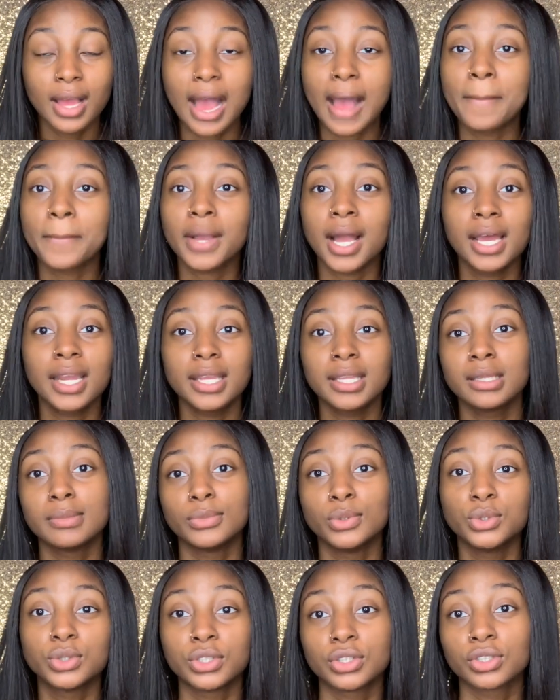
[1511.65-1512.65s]
I'm kind of in the
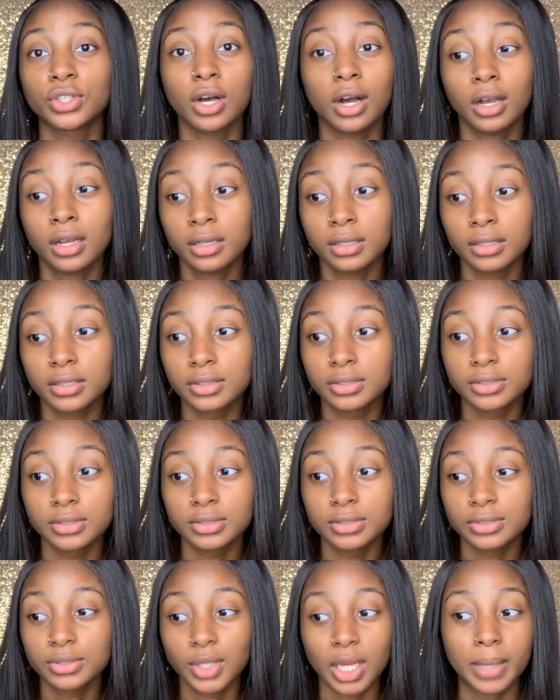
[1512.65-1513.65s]
mood to talk,
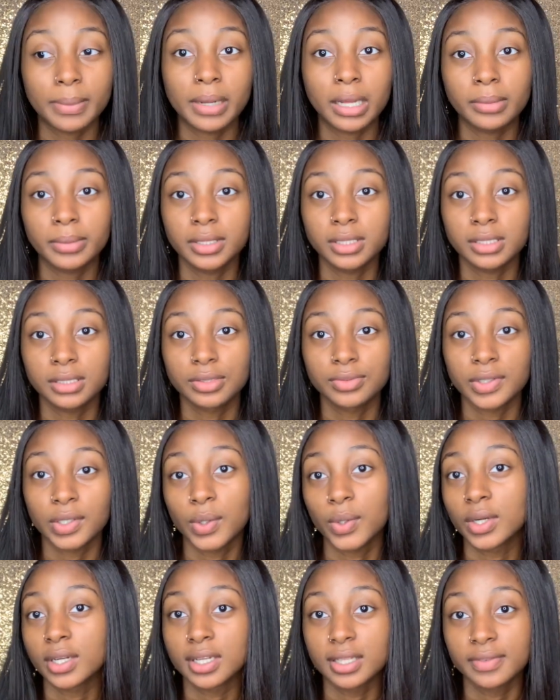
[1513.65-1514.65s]
so I'll probably just
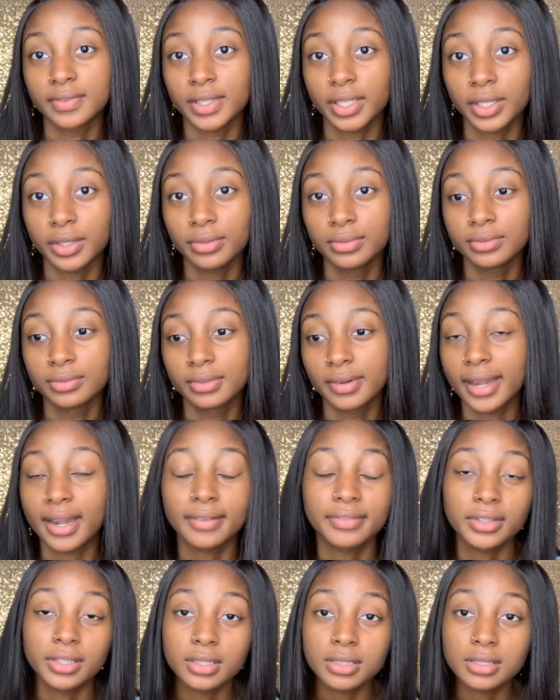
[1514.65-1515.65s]
record another video right
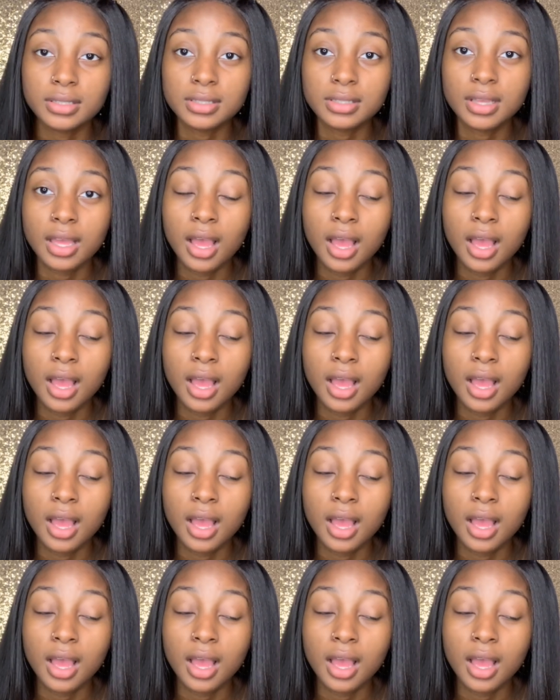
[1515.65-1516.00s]
after this.